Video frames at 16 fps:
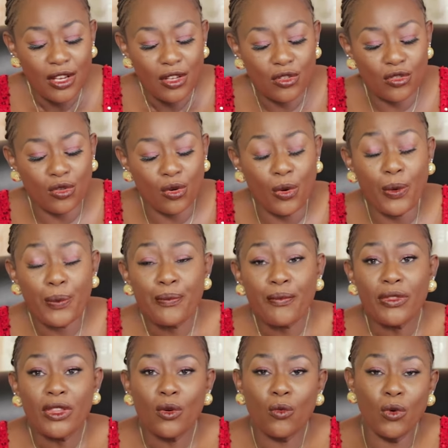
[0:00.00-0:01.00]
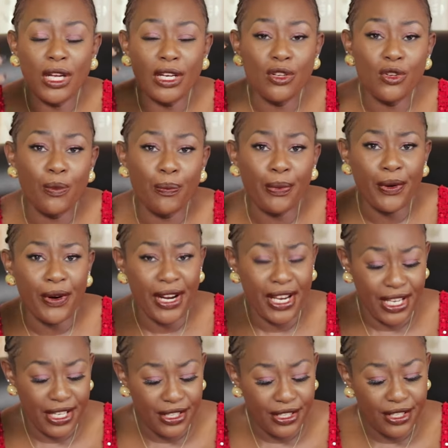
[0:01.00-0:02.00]
So when you
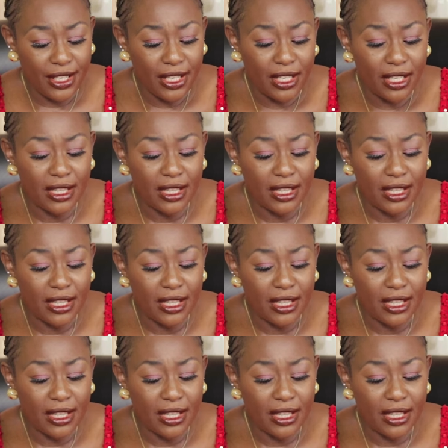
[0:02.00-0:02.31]
praise,